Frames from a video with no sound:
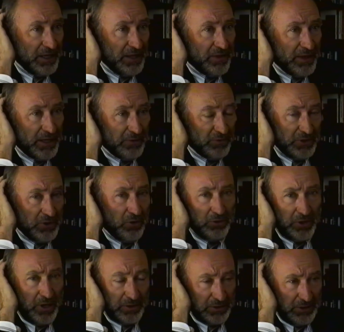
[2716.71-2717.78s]
then it would no
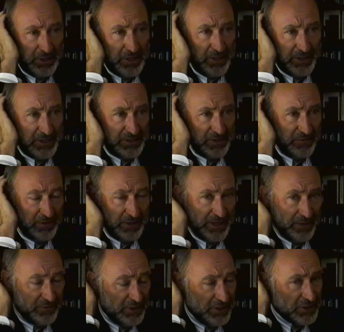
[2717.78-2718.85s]
longer look as if a
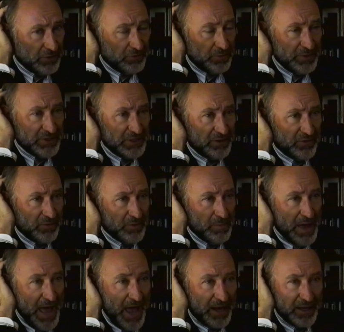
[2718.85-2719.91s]
lot of tissue were missing from the
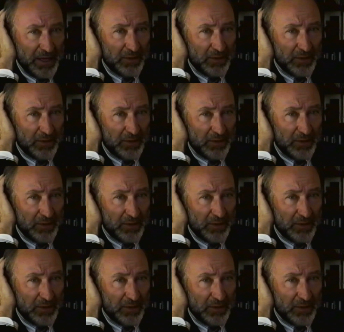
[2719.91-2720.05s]
back,